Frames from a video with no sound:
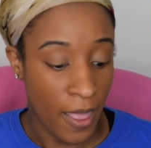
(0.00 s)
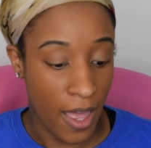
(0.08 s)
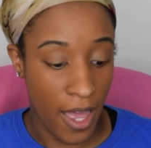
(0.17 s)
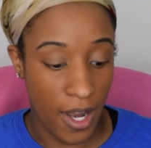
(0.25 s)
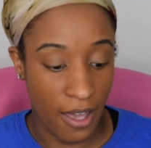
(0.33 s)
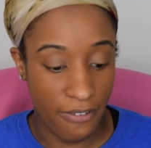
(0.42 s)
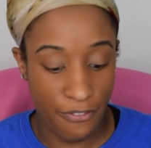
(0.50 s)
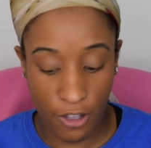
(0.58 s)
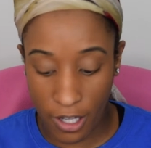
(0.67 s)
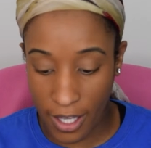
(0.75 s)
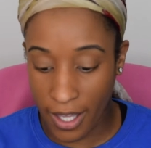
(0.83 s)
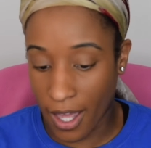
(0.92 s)
And I
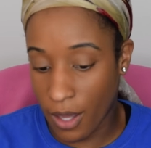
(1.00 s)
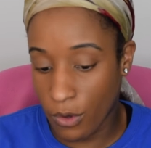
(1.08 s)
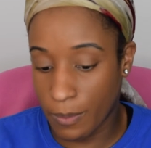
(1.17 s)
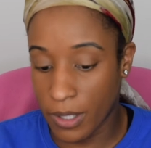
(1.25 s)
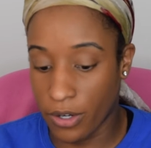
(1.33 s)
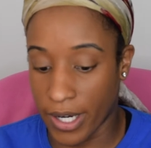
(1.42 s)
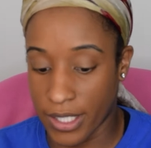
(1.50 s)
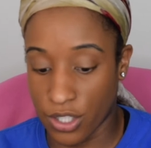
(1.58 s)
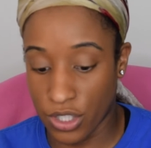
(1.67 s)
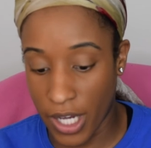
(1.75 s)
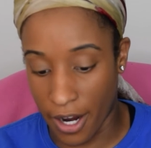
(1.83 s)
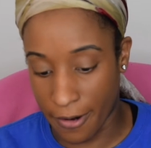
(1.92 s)
feel it would be great to
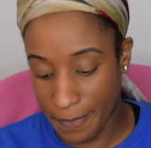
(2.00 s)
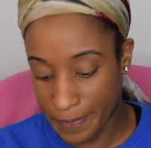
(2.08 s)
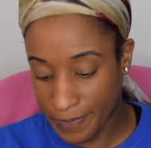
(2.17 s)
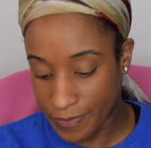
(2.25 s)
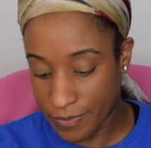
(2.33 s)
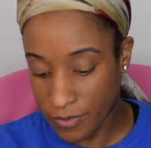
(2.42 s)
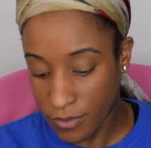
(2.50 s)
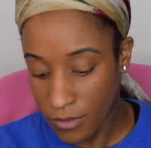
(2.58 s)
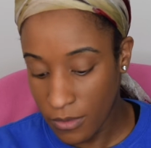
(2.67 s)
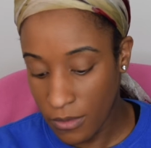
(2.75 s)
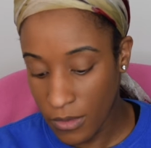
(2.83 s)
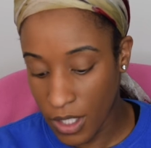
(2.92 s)
share.
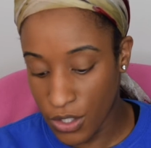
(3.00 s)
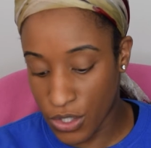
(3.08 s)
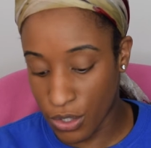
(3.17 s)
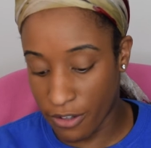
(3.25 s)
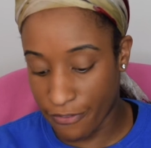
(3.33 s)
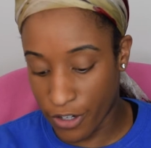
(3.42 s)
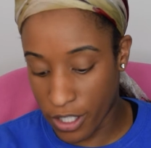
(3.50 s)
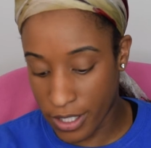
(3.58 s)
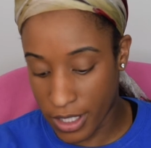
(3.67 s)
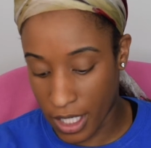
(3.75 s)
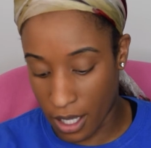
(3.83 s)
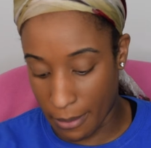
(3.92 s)
So the
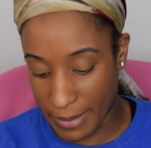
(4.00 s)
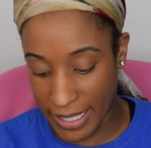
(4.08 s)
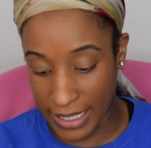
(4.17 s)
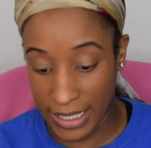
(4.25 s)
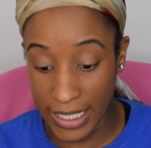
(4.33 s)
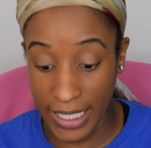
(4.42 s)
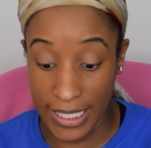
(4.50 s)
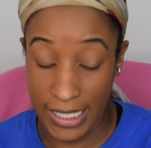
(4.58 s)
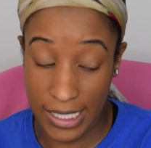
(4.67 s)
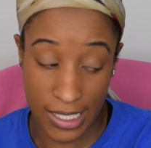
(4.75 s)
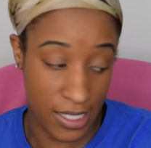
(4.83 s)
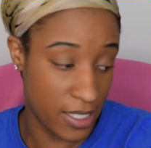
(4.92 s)
first thing on my
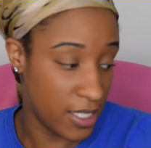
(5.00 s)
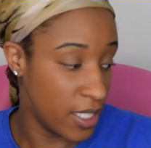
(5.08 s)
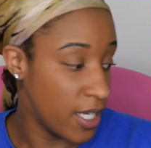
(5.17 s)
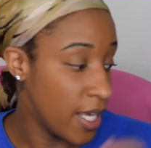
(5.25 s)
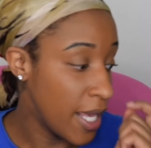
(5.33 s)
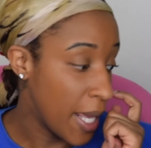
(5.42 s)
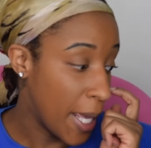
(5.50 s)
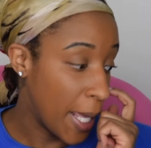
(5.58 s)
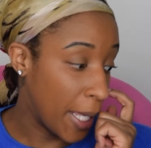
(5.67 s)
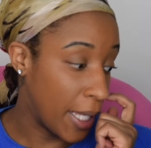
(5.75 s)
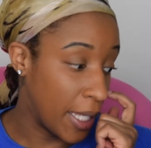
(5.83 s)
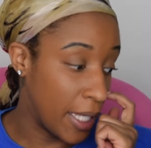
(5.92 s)
list
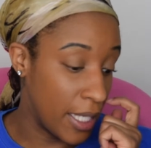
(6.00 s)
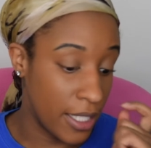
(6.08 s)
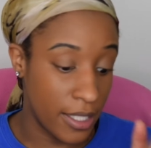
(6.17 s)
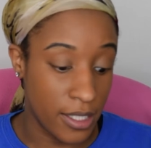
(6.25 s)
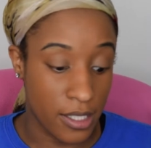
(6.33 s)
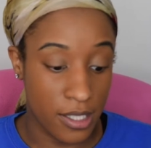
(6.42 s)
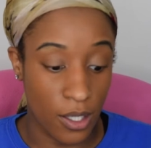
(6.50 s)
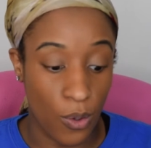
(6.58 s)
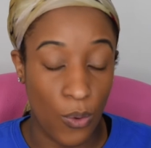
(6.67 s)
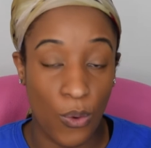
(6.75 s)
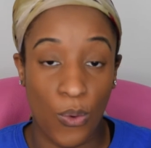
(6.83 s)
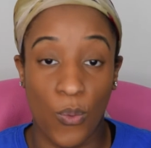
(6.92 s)
is
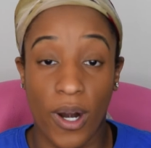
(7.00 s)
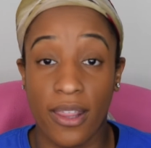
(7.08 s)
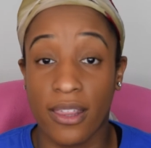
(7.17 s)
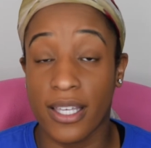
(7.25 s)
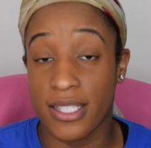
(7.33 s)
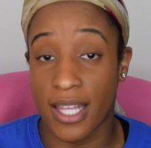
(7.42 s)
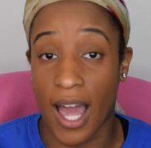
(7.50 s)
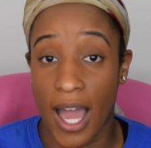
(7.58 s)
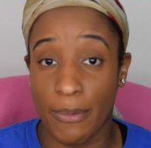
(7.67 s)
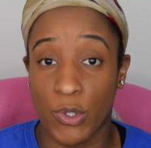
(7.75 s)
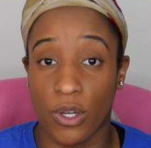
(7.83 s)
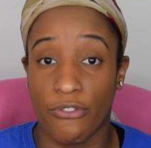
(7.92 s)
one of the things that
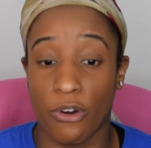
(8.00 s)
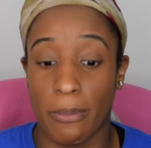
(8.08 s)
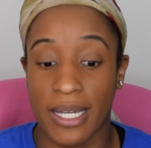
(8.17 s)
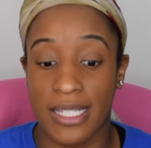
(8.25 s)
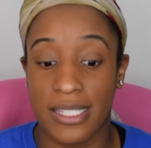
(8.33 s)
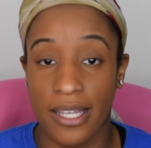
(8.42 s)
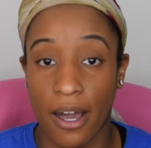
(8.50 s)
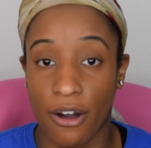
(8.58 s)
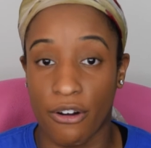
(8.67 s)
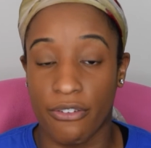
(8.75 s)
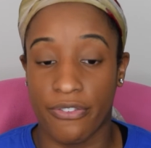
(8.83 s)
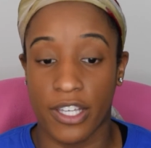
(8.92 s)
I'm doing for
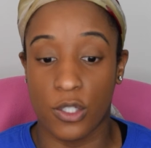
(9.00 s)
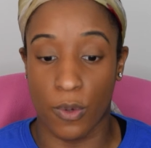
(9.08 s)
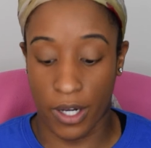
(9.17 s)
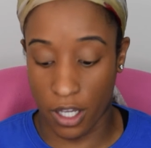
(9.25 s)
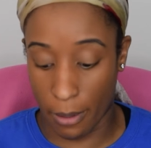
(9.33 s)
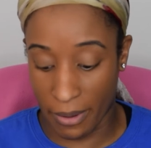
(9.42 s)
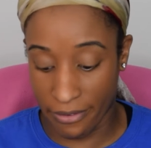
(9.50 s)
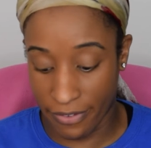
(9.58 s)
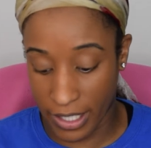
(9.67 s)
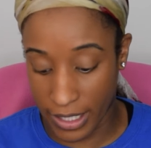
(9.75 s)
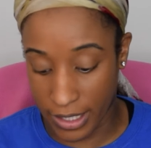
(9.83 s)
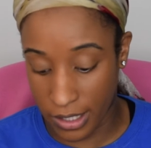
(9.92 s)
myself is working on my
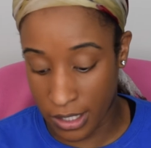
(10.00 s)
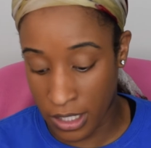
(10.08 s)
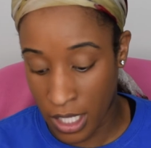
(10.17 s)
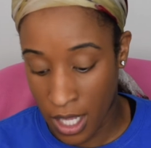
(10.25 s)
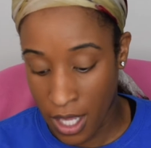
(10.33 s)
fitness.